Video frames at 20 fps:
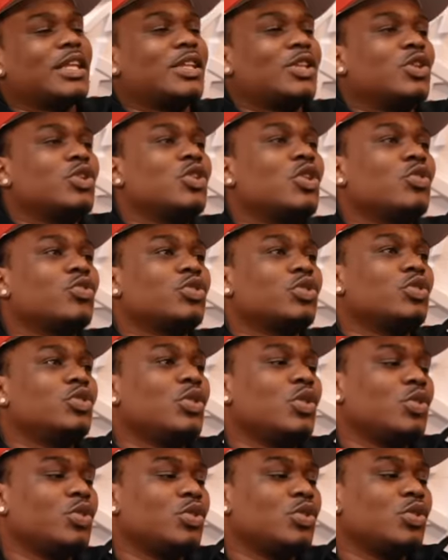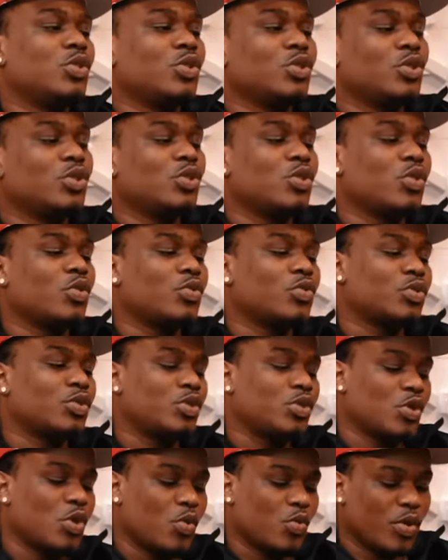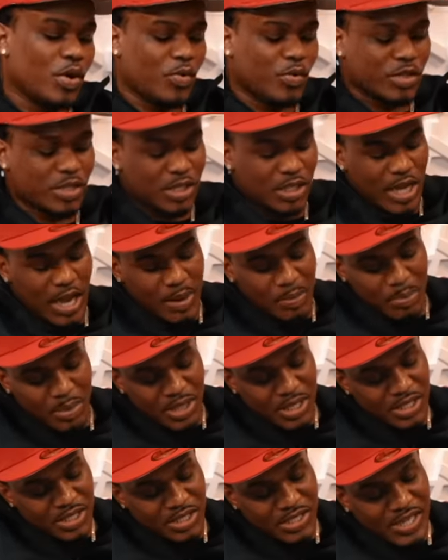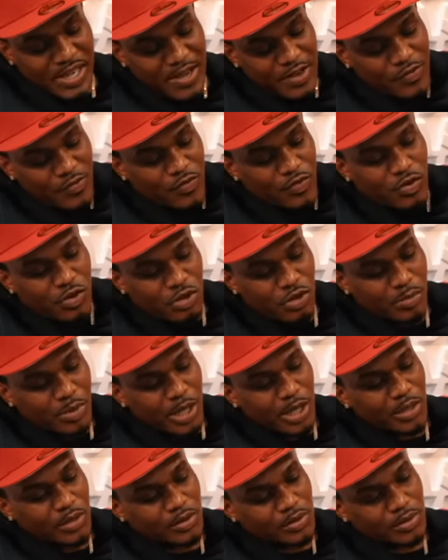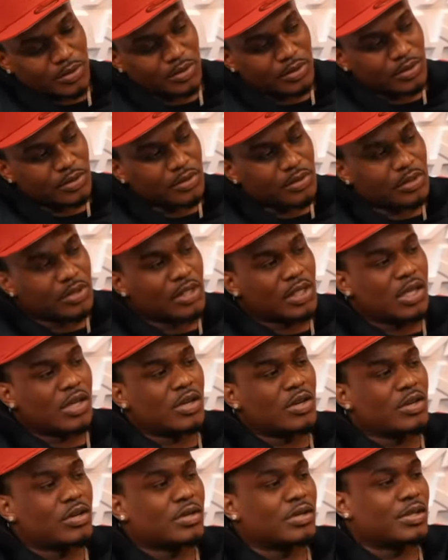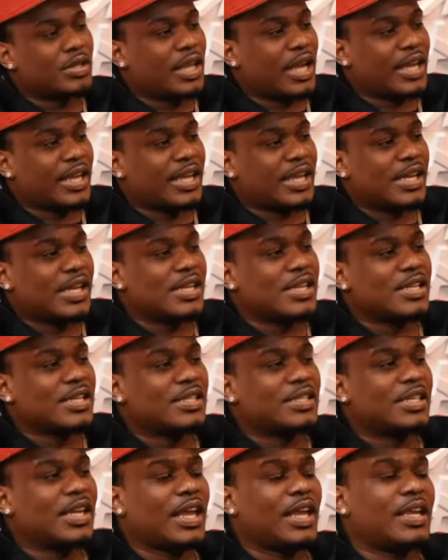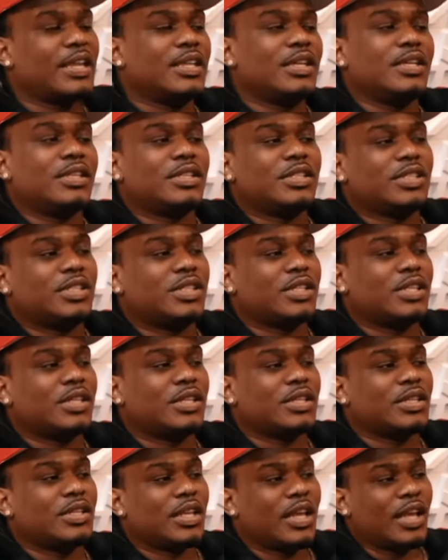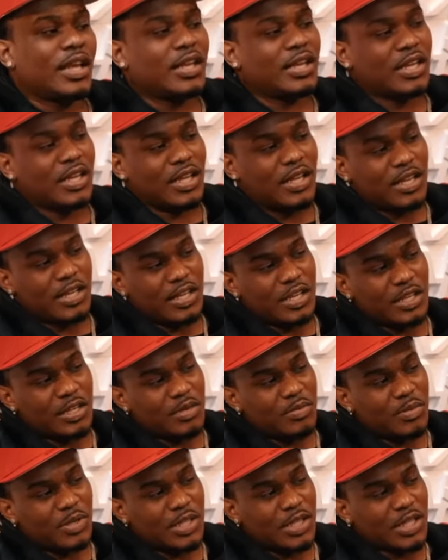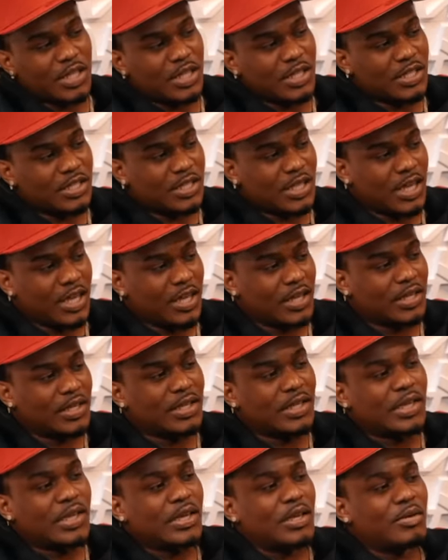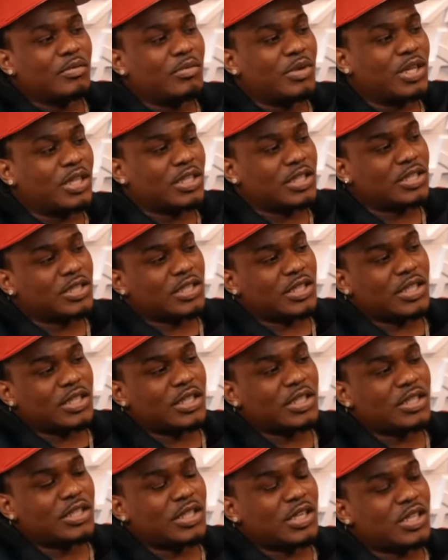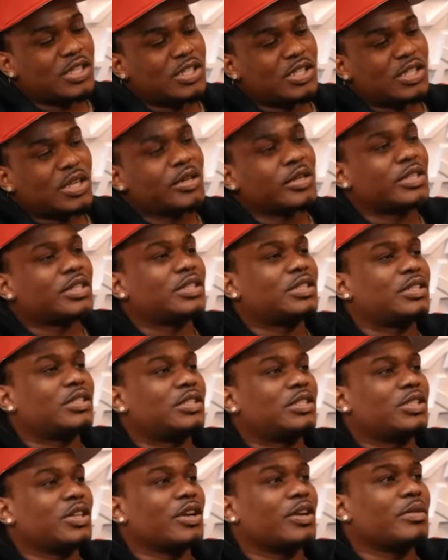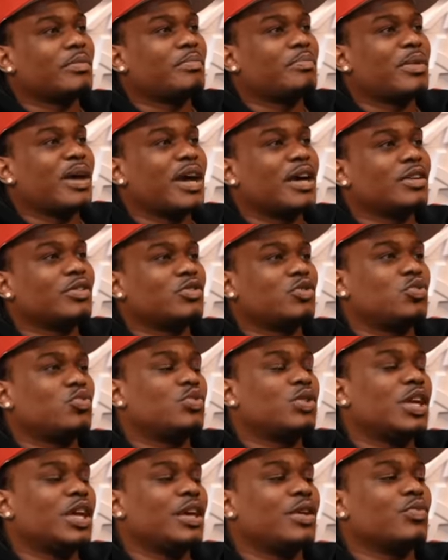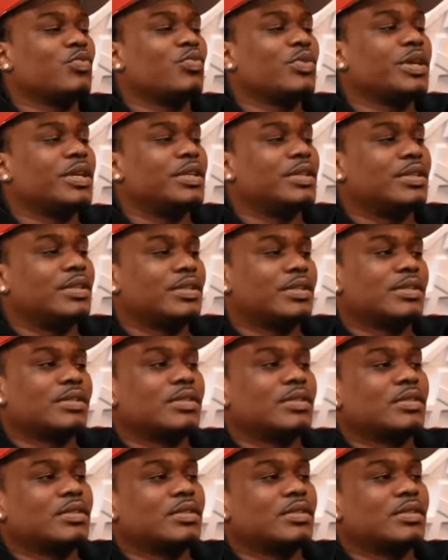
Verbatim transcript: But you know, you know, you know, you know, you know what was y'all biggest downfall, bro? What? Like entertaining shit that didn't need to be entertained because it's certain certain battles you can't win.